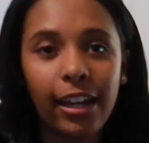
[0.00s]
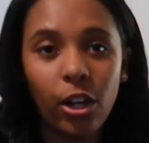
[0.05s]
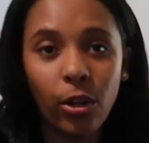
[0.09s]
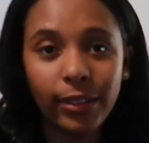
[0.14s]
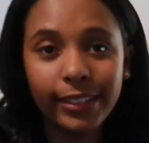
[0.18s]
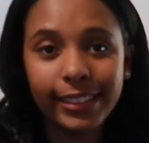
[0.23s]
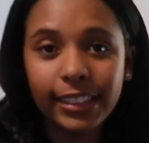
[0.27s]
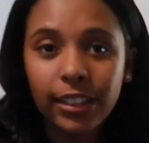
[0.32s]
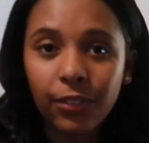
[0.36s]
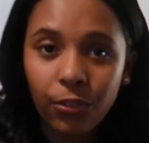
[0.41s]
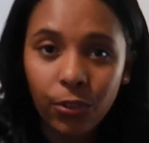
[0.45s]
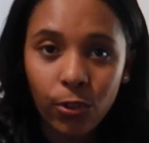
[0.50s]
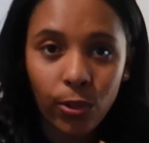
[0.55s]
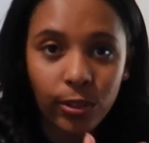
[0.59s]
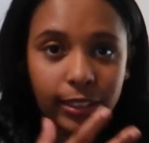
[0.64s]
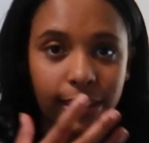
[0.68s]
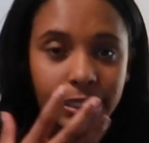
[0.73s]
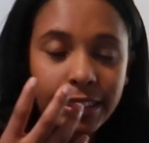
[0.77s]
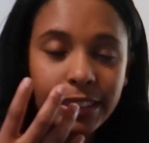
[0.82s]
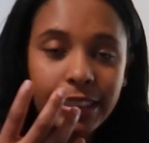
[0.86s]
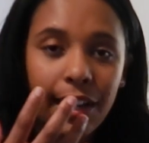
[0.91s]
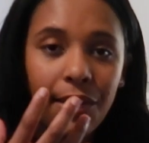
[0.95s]
know it's difficult
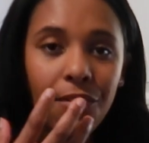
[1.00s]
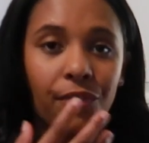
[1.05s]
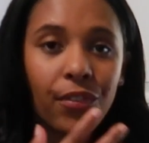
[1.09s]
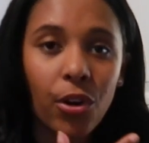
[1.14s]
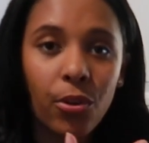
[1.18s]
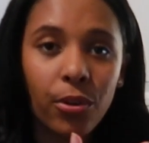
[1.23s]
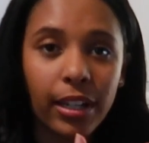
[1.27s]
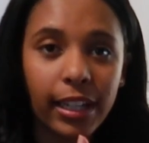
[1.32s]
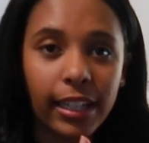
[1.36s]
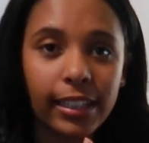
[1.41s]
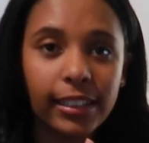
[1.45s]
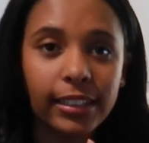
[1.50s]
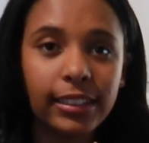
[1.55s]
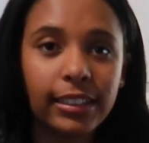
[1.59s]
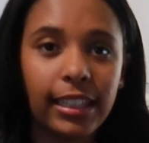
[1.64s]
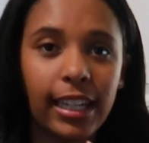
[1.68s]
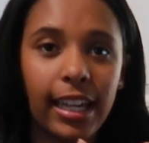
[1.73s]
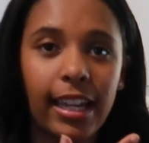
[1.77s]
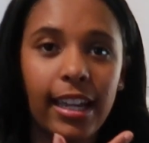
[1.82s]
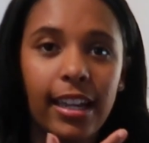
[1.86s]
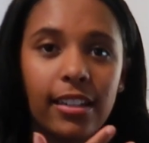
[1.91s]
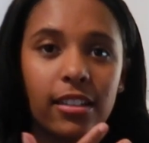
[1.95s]
to stay focused
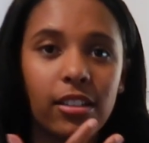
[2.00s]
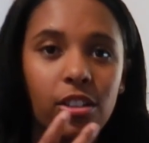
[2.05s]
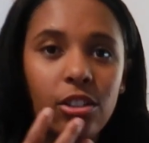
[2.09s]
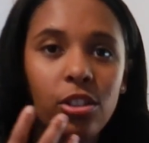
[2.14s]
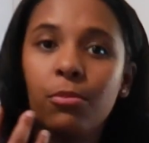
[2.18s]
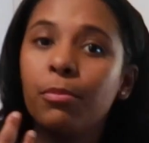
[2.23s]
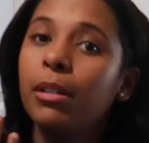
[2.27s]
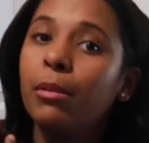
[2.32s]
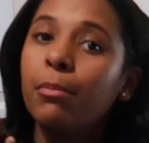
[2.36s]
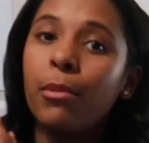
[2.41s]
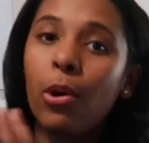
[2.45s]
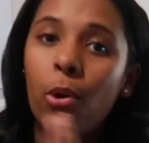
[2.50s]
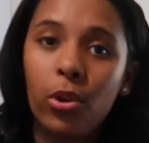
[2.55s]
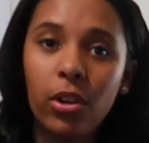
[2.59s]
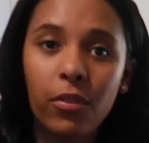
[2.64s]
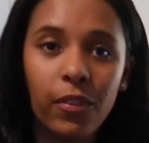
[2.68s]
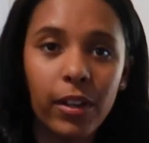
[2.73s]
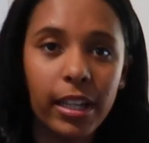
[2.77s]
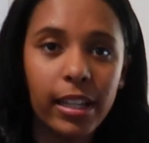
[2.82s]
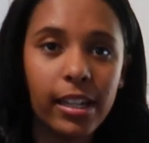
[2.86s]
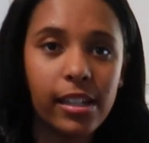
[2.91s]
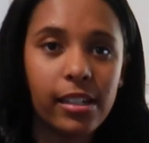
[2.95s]
and to be
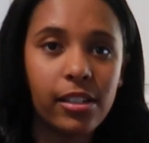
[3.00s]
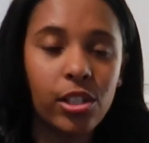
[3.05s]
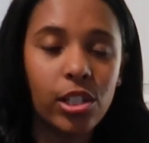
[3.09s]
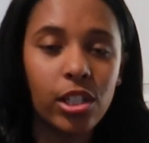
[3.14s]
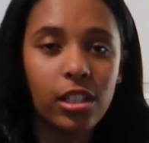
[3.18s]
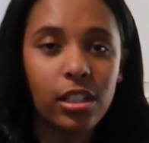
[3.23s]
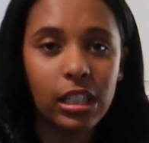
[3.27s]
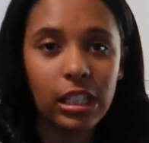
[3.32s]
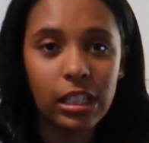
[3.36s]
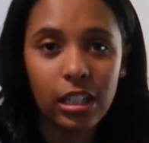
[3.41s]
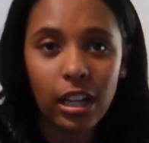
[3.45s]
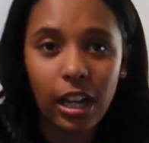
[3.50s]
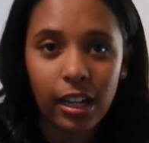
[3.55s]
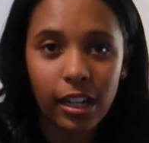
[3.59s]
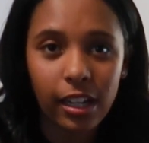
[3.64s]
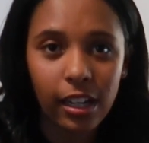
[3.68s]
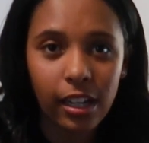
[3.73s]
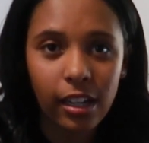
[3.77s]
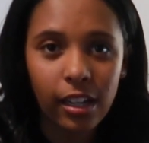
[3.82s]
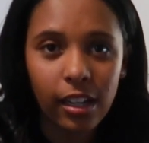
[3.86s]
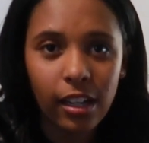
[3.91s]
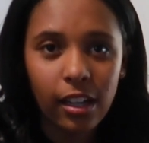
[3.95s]
motivated to
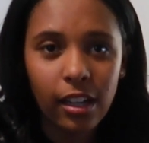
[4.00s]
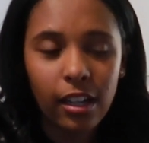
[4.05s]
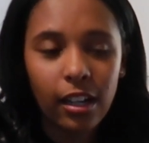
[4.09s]
study.